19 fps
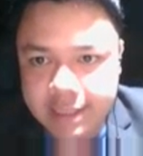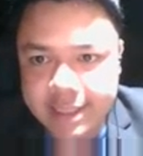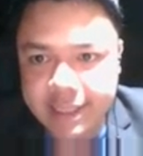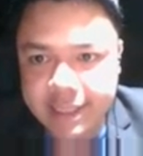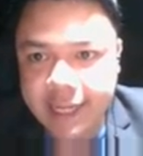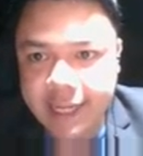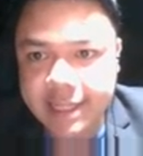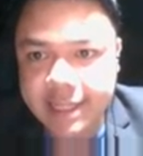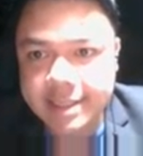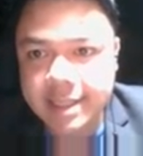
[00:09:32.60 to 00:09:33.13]

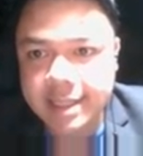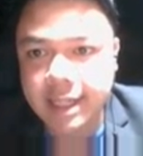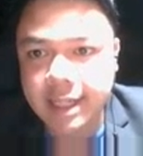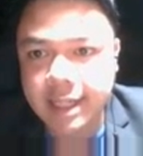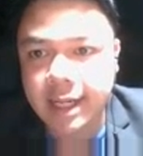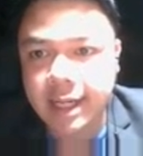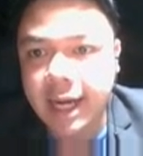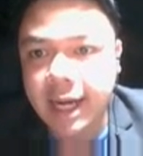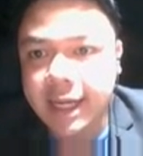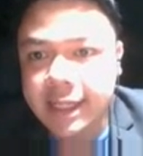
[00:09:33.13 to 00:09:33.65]
Gen X
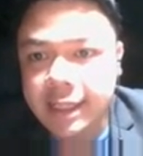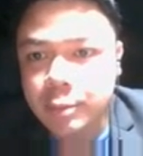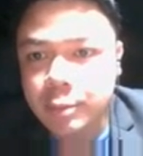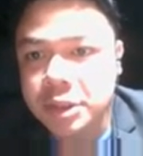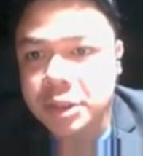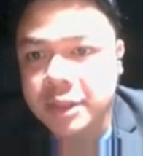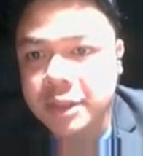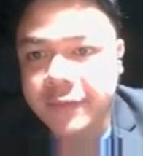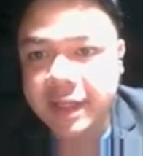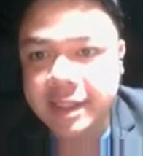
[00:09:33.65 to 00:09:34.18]
are a highly
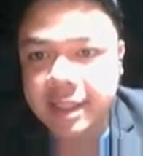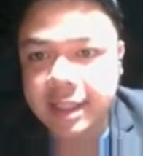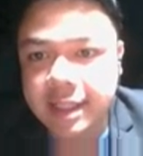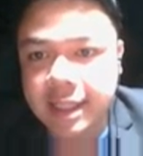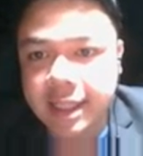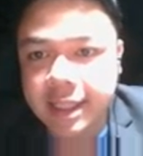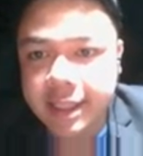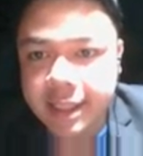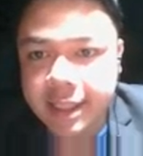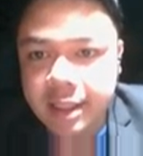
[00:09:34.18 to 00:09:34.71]
motivated
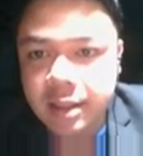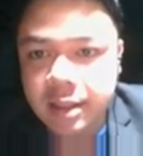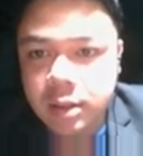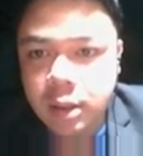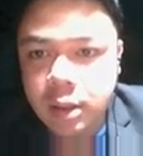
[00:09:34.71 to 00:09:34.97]
learner